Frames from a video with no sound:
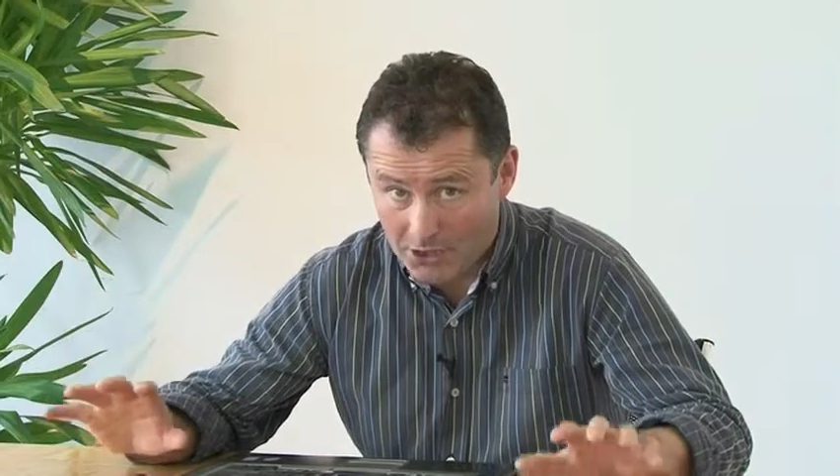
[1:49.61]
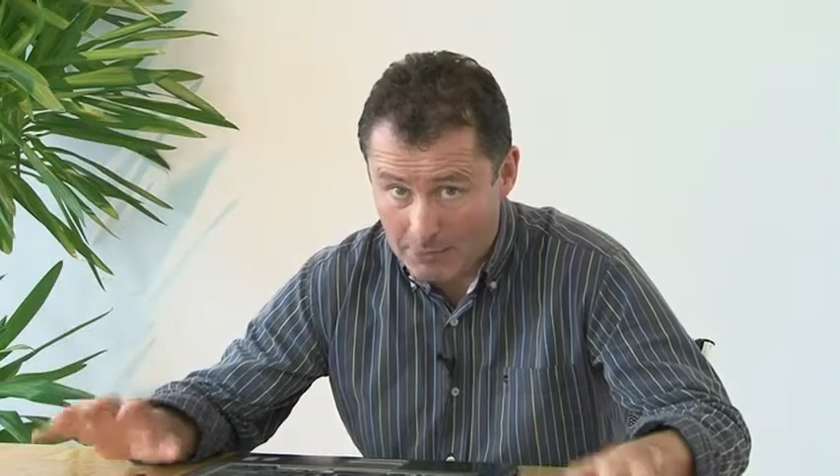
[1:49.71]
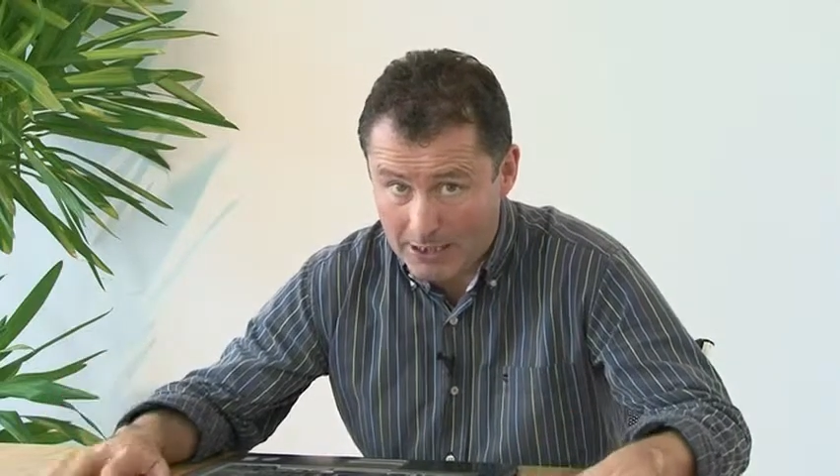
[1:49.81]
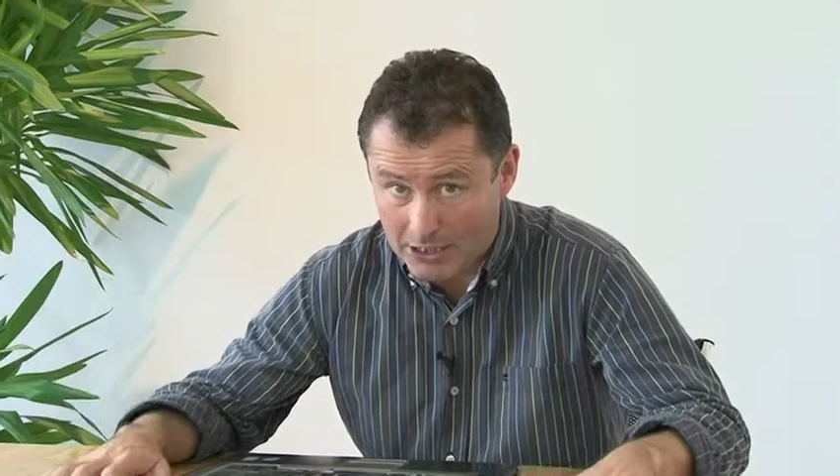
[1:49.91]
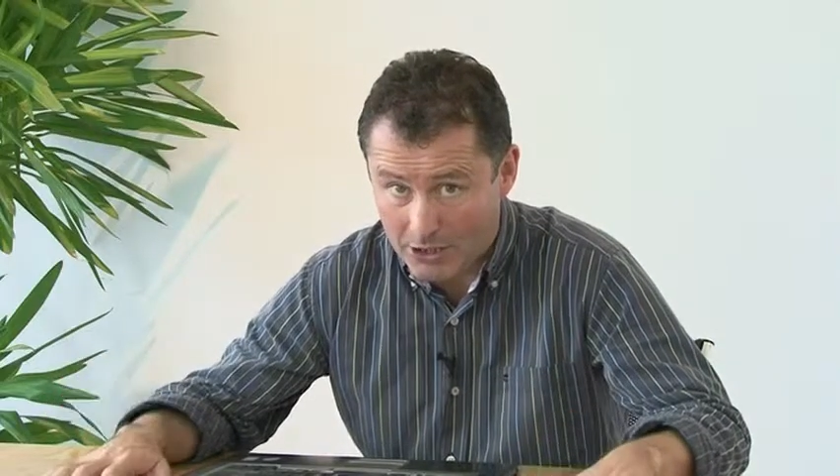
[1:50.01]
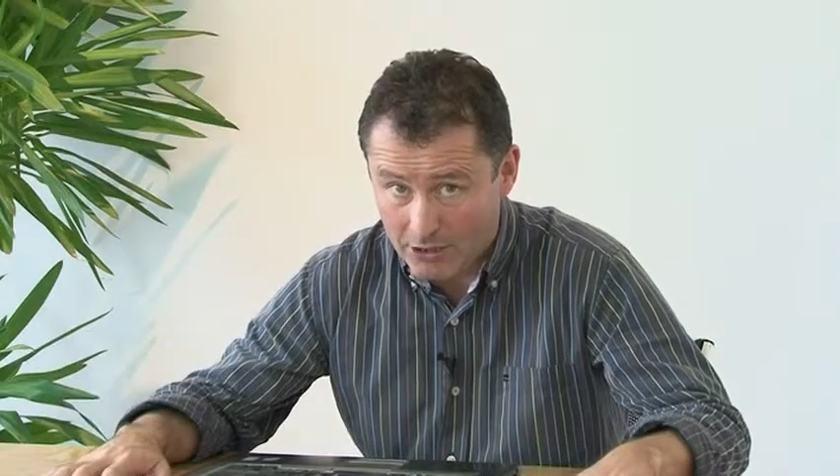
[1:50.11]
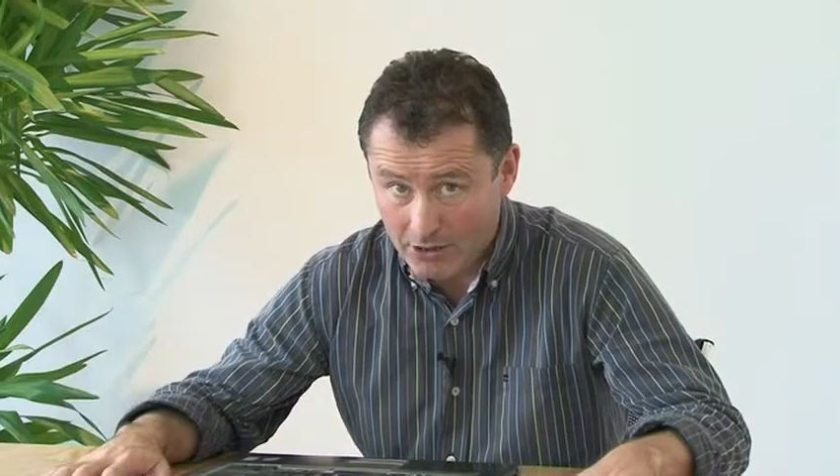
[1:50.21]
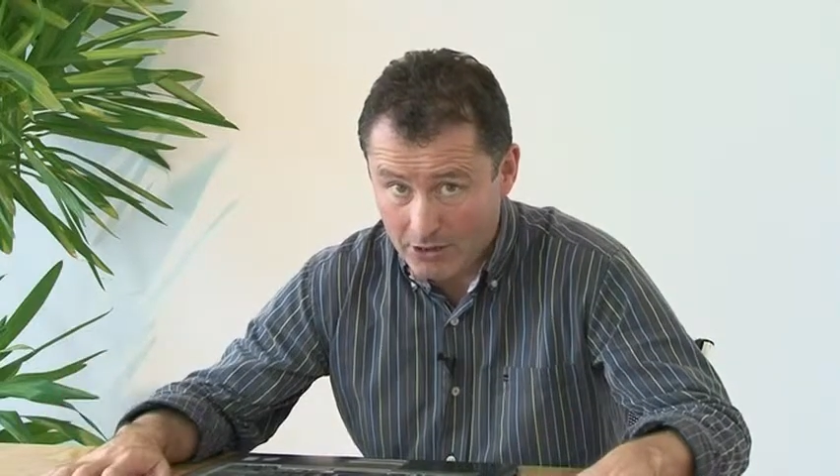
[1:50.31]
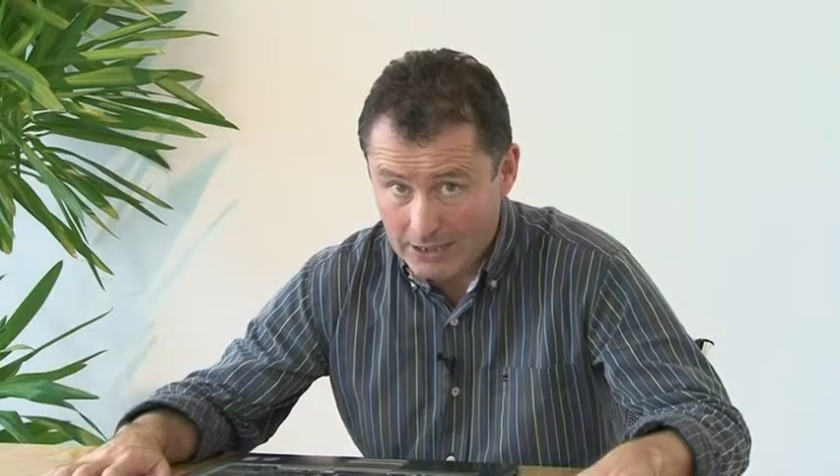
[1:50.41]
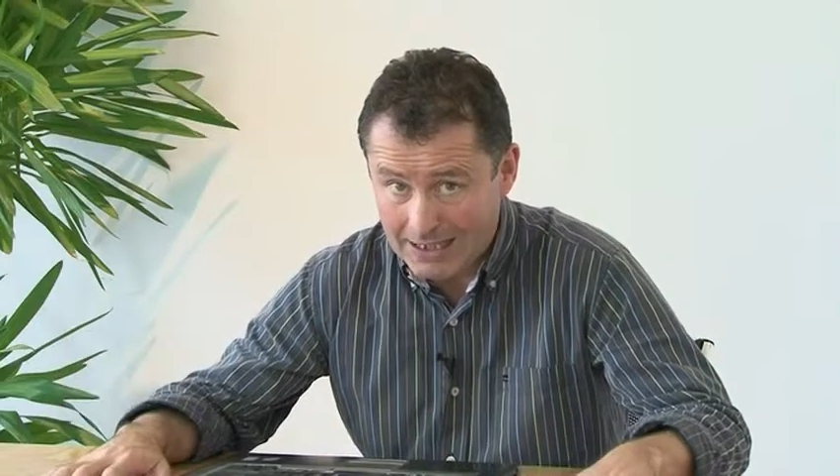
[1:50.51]
to speed,
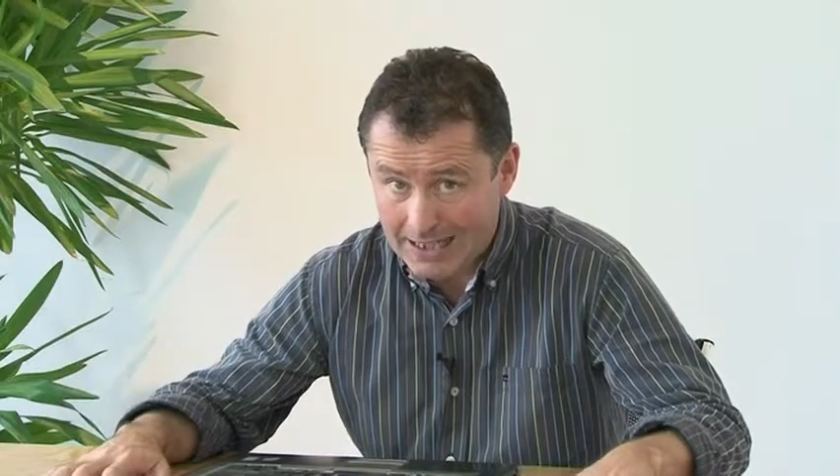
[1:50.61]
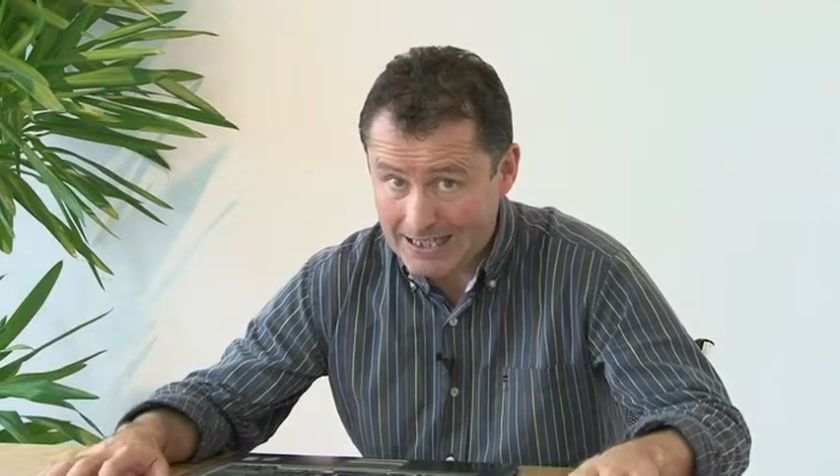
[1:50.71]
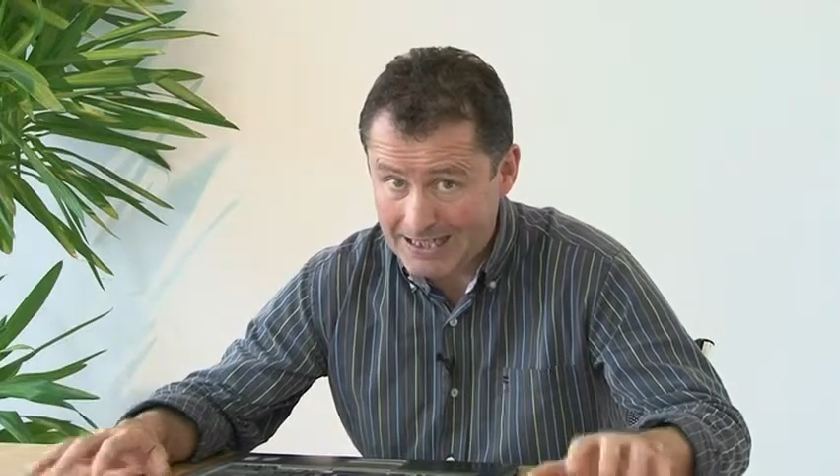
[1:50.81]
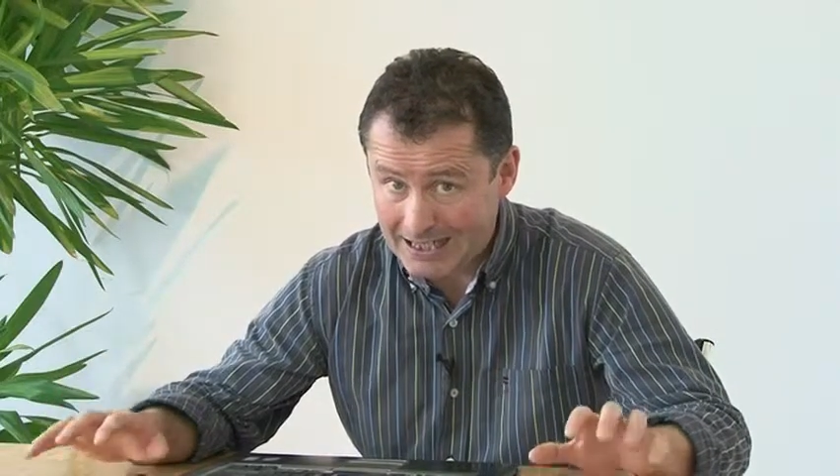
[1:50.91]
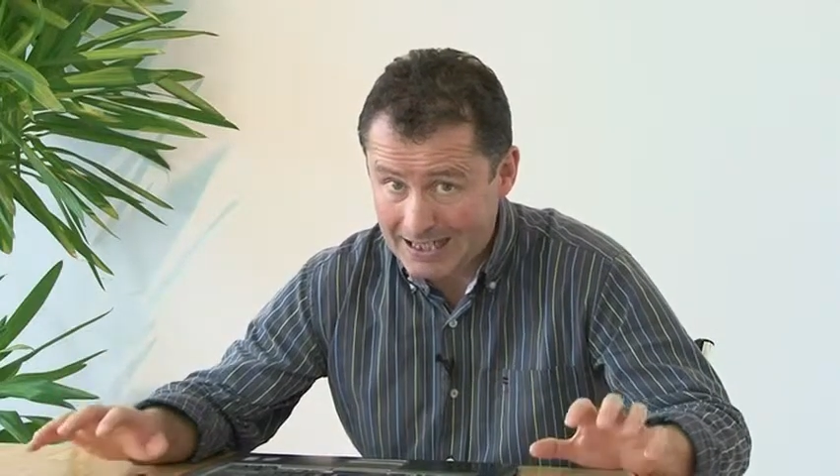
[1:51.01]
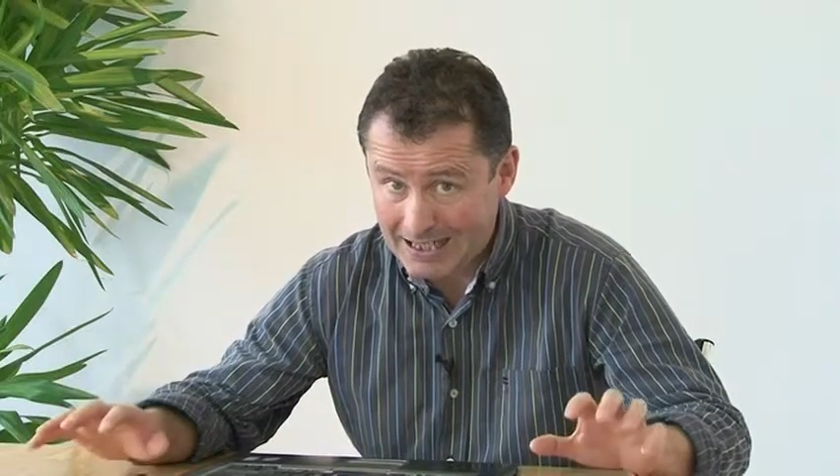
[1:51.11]
that's